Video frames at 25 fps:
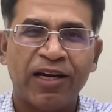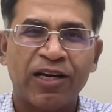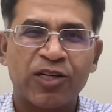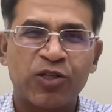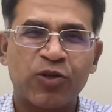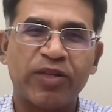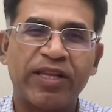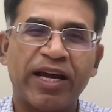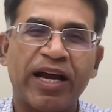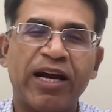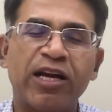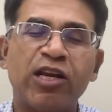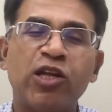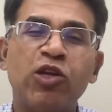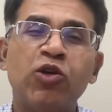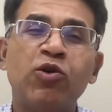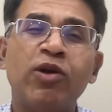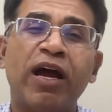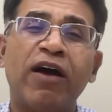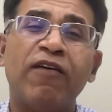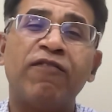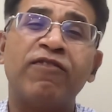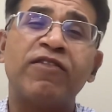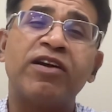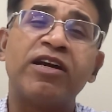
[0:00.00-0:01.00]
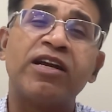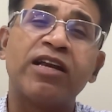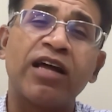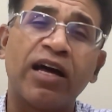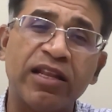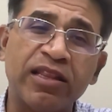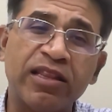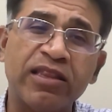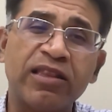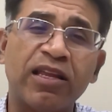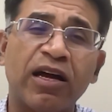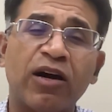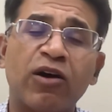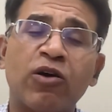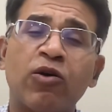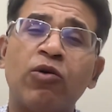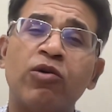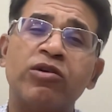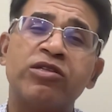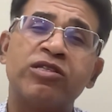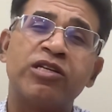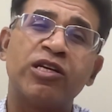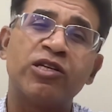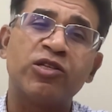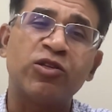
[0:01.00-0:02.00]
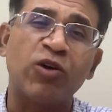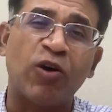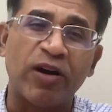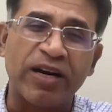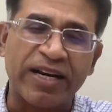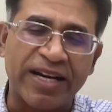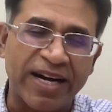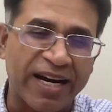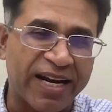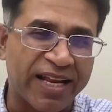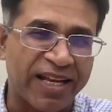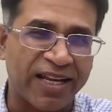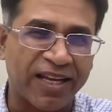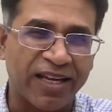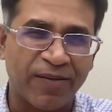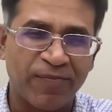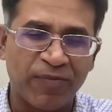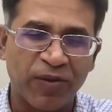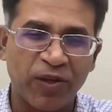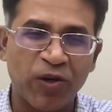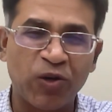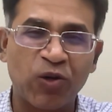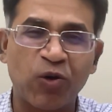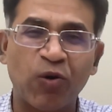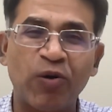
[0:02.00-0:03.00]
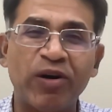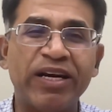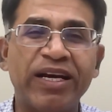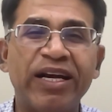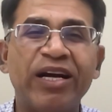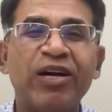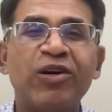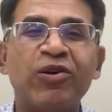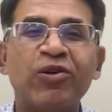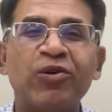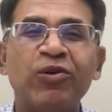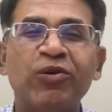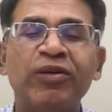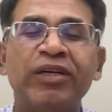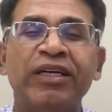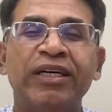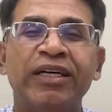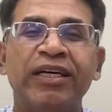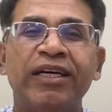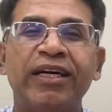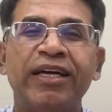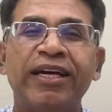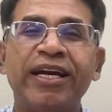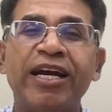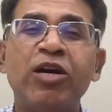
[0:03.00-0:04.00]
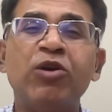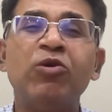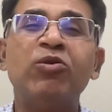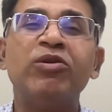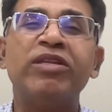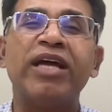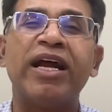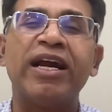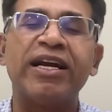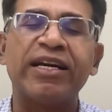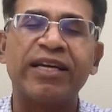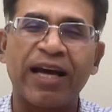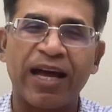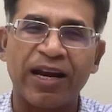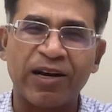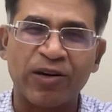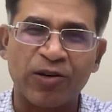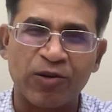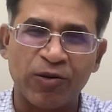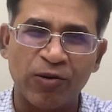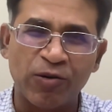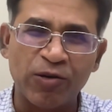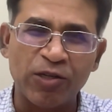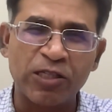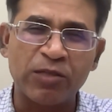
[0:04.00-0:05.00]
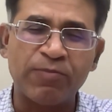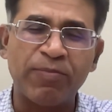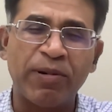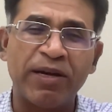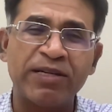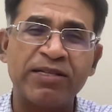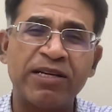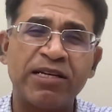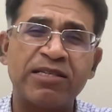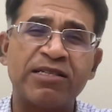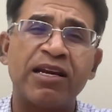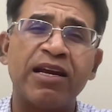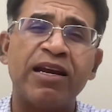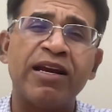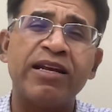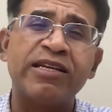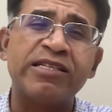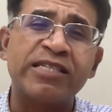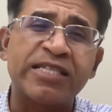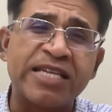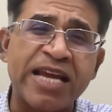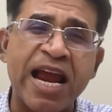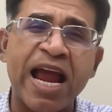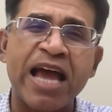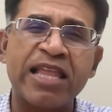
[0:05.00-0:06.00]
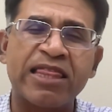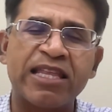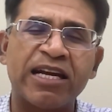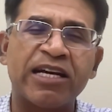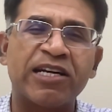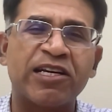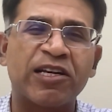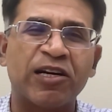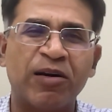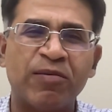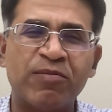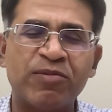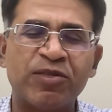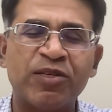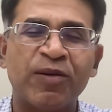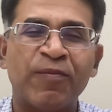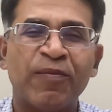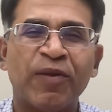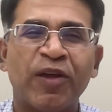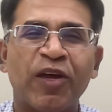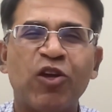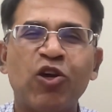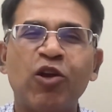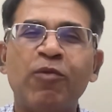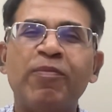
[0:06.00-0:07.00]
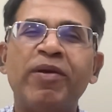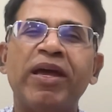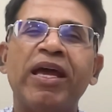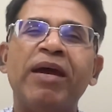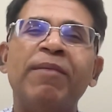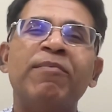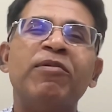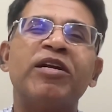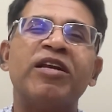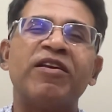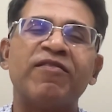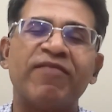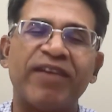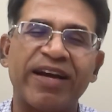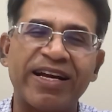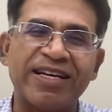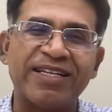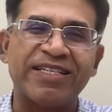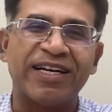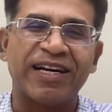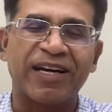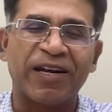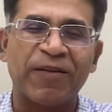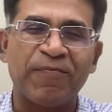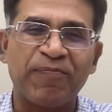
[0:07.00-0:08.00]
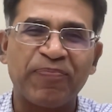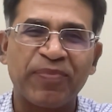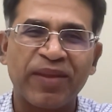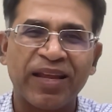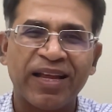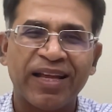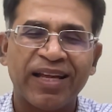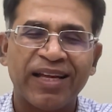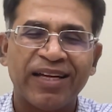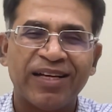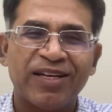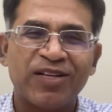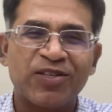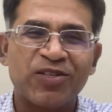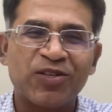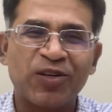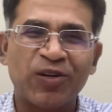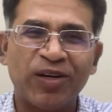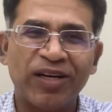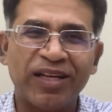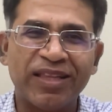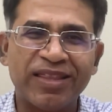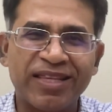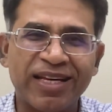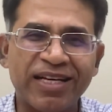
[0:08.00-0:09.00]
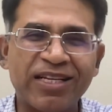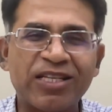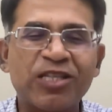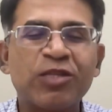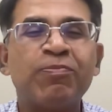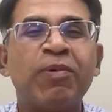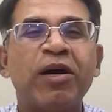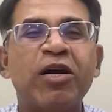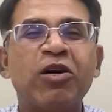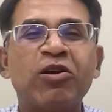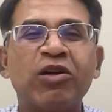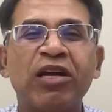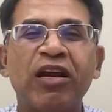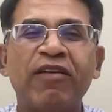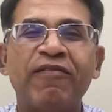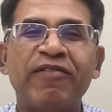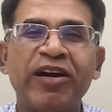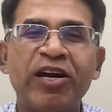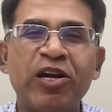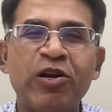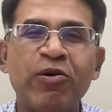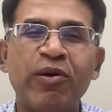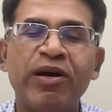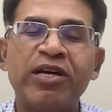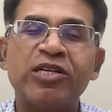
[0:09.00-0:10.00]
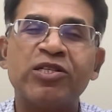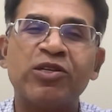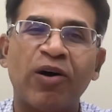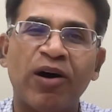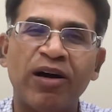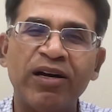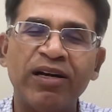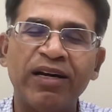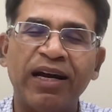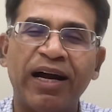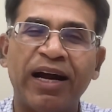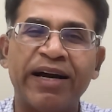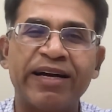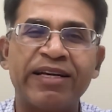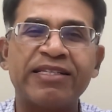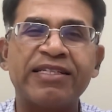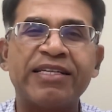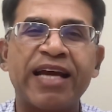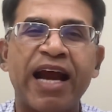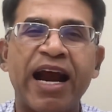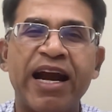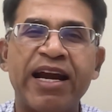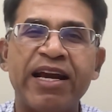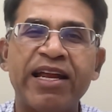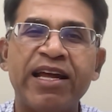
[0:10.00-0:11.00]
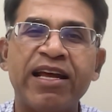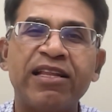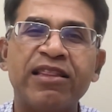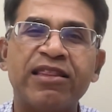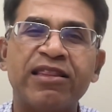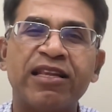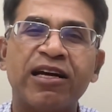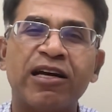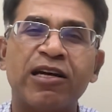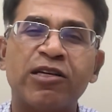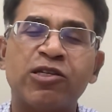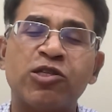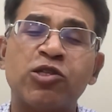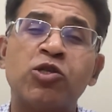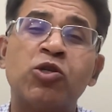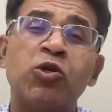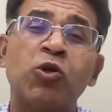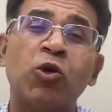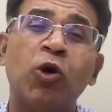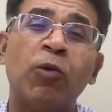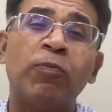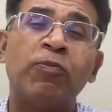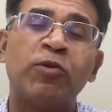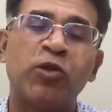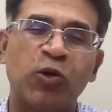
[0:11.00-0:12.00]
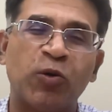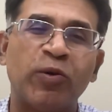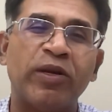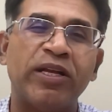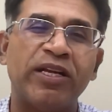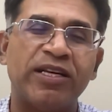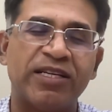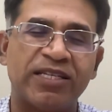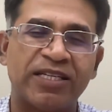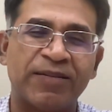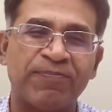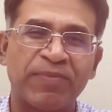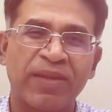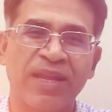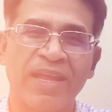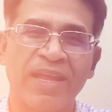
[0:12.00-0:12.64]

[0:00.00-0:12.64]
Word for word: so that you have done the courses already. You don't need to redo the entire course but just listening at the terms you'll be able to revise it. So this particular video is on understanding the slope theories